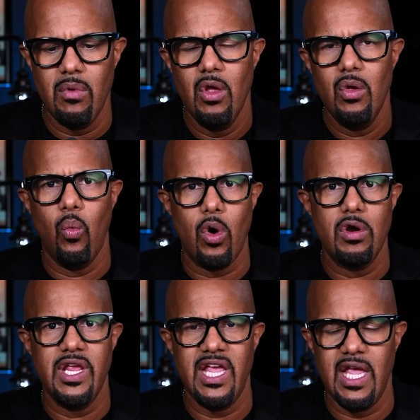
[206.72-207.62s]

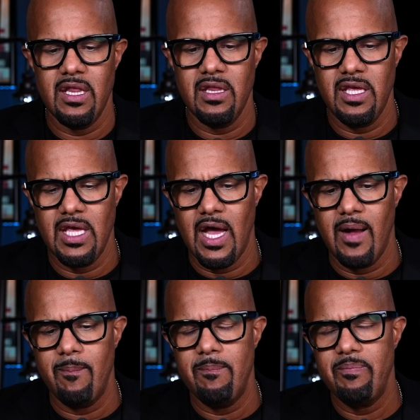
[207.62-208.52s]
wording in the
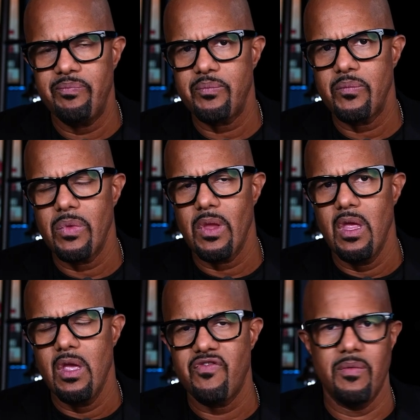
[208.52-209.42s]

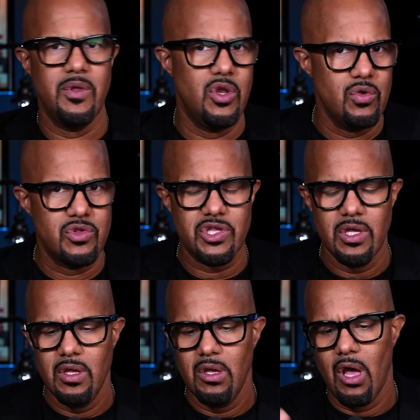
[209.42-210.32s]
from the news
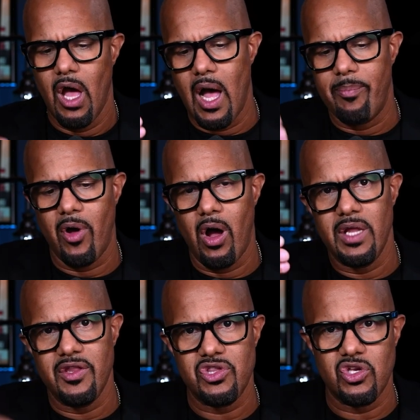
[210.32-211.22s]
up on
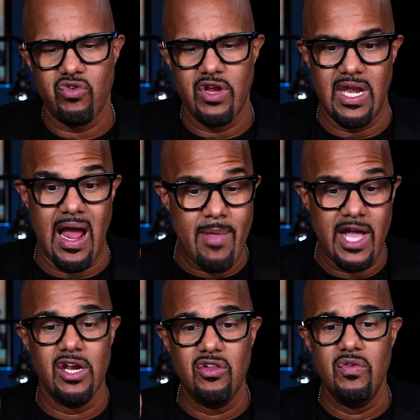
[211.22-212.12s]
the screen. I'm not
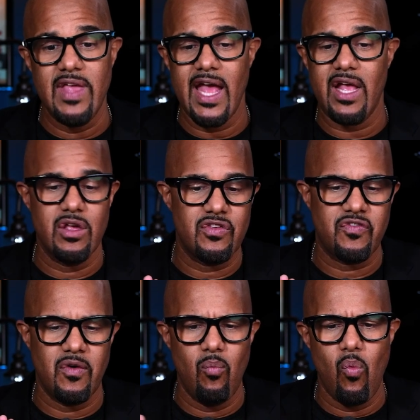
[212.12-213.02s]
going to do that because
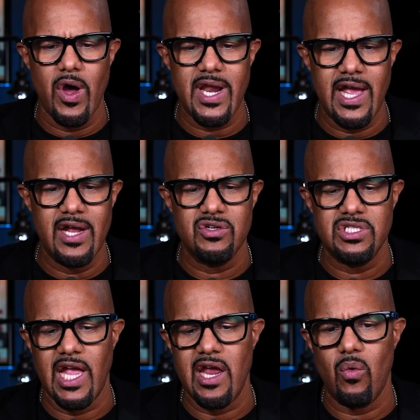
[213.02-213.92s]
from what I
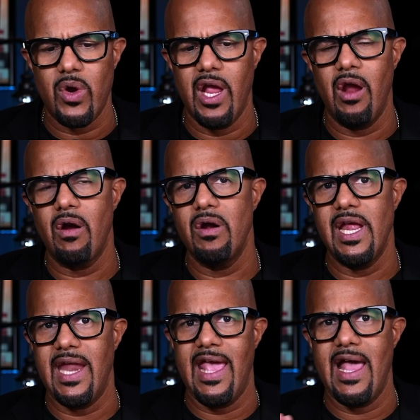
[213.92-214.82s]
understand and what I heard, that
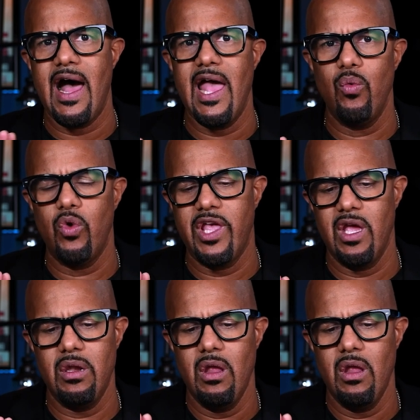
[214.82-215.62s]
AI can